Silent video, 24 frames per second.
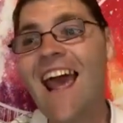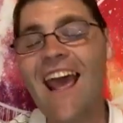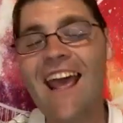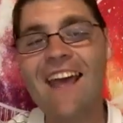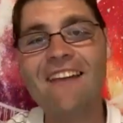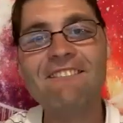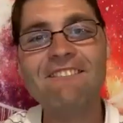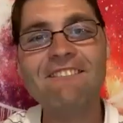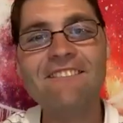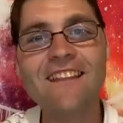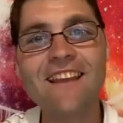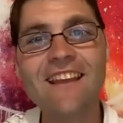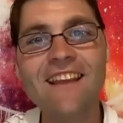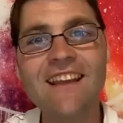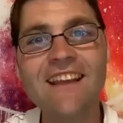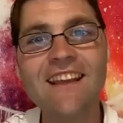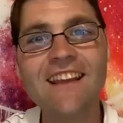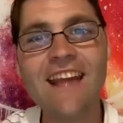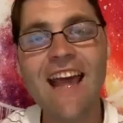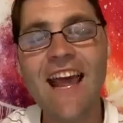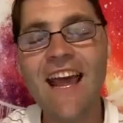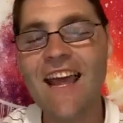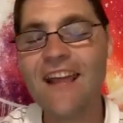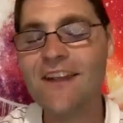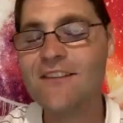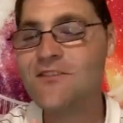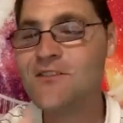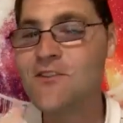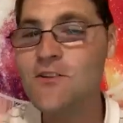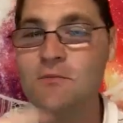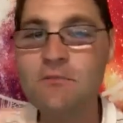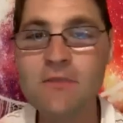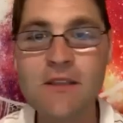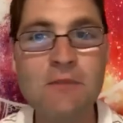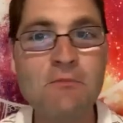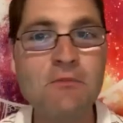And then I had
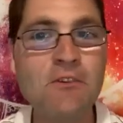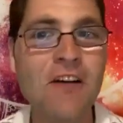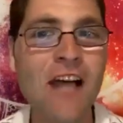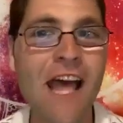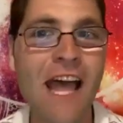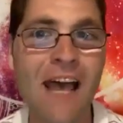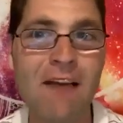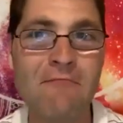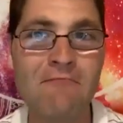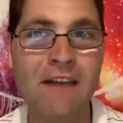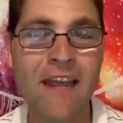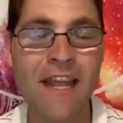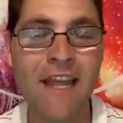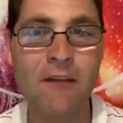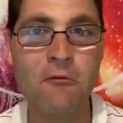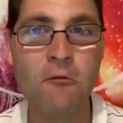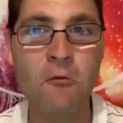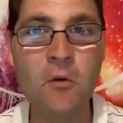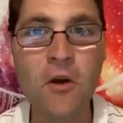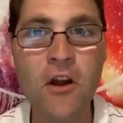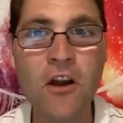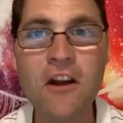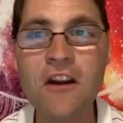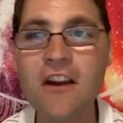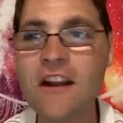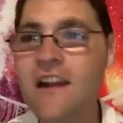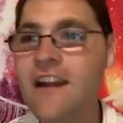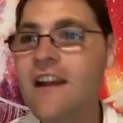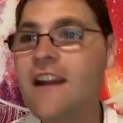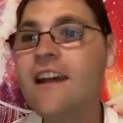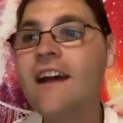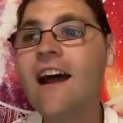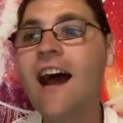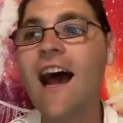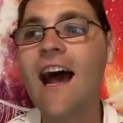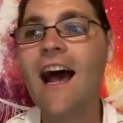two people at my work
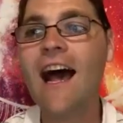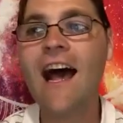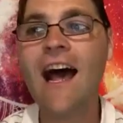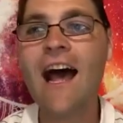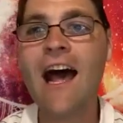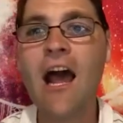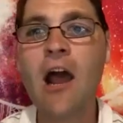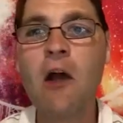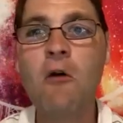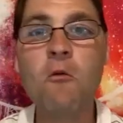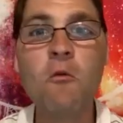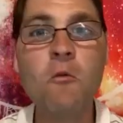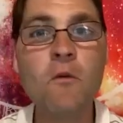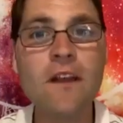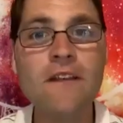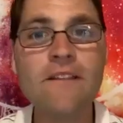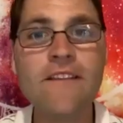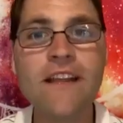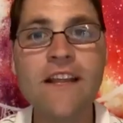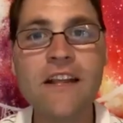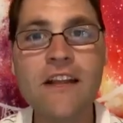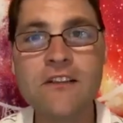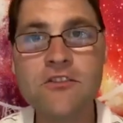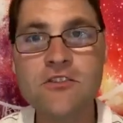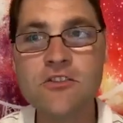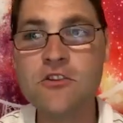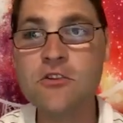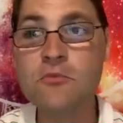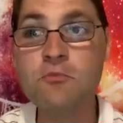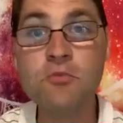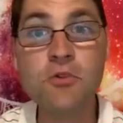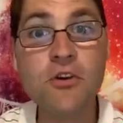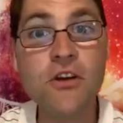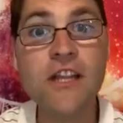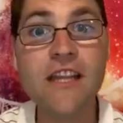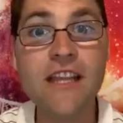uh, willing to
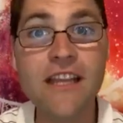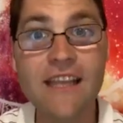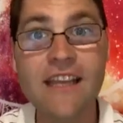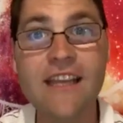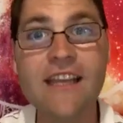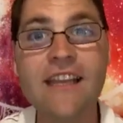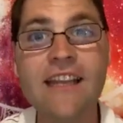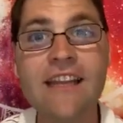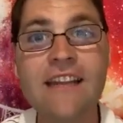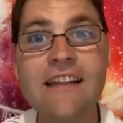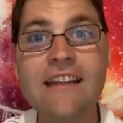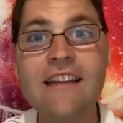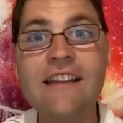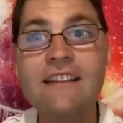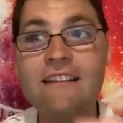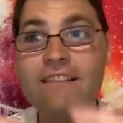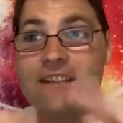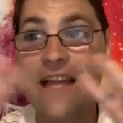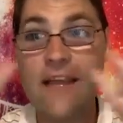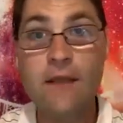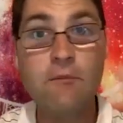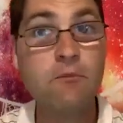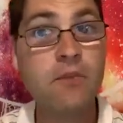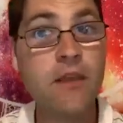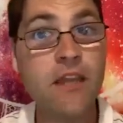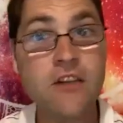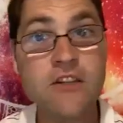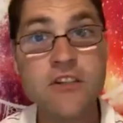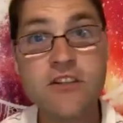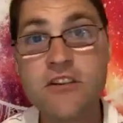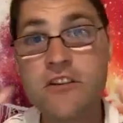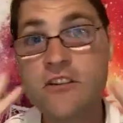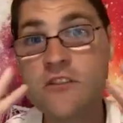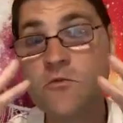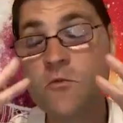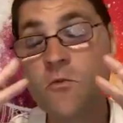put in like
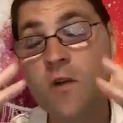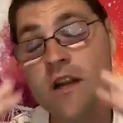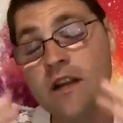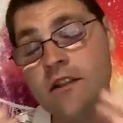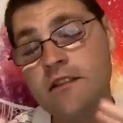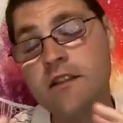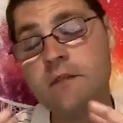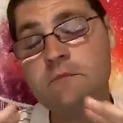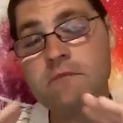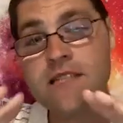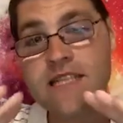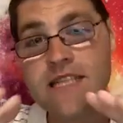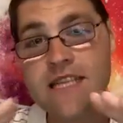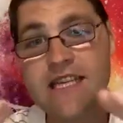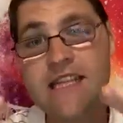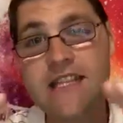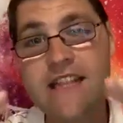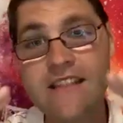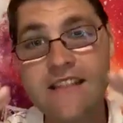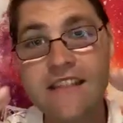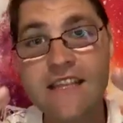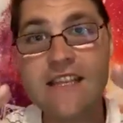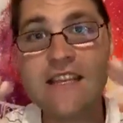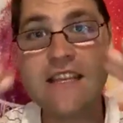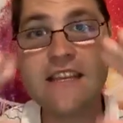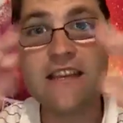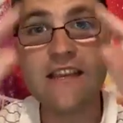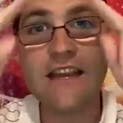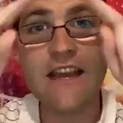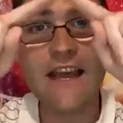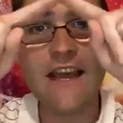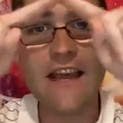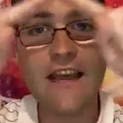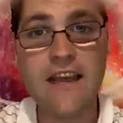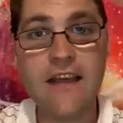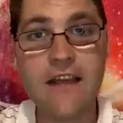pictures. One of them did the
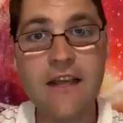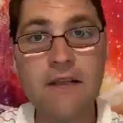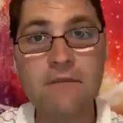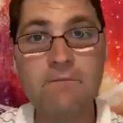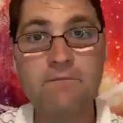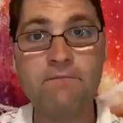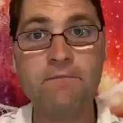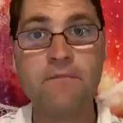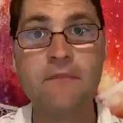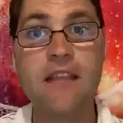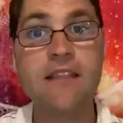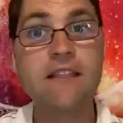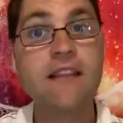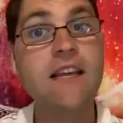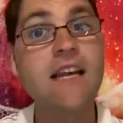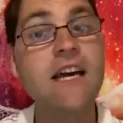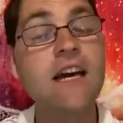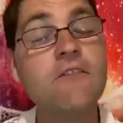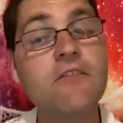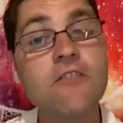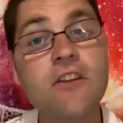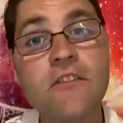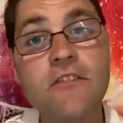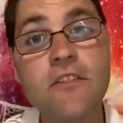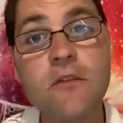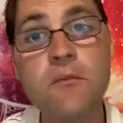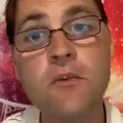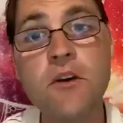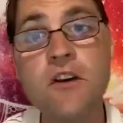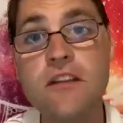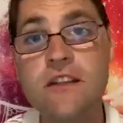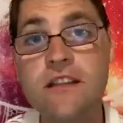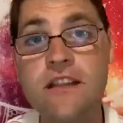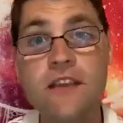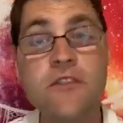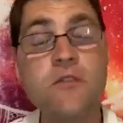um, the cover of the
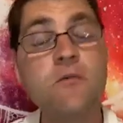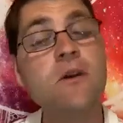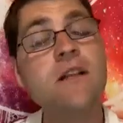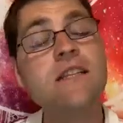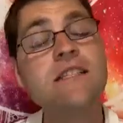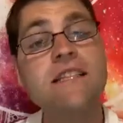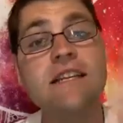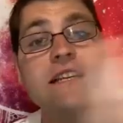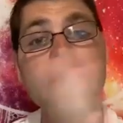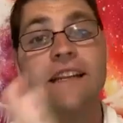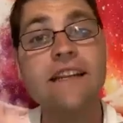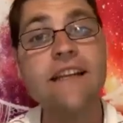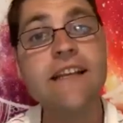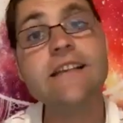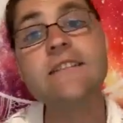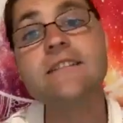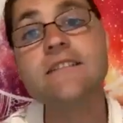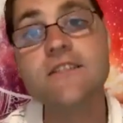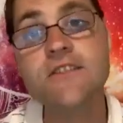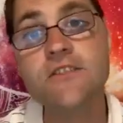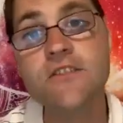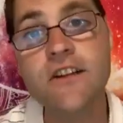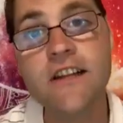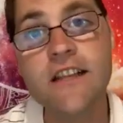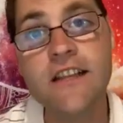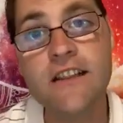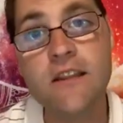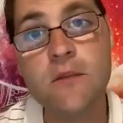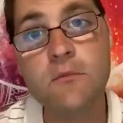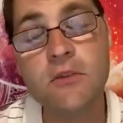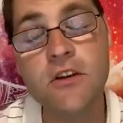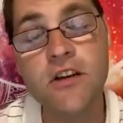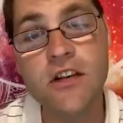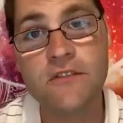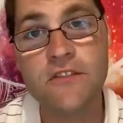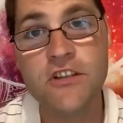book. The other one did an insert in the
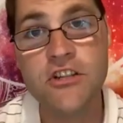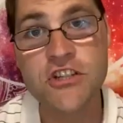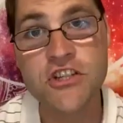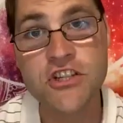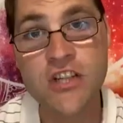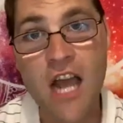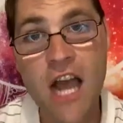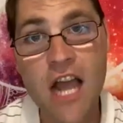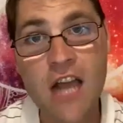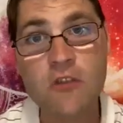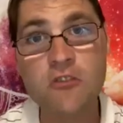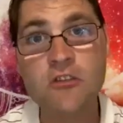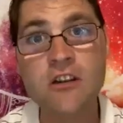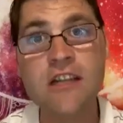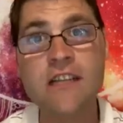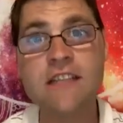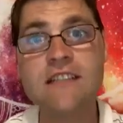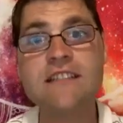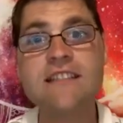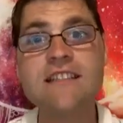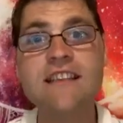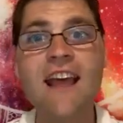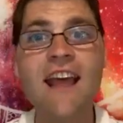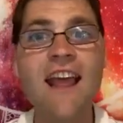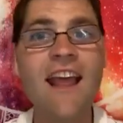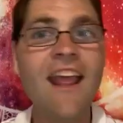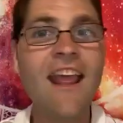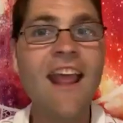book of the chakras.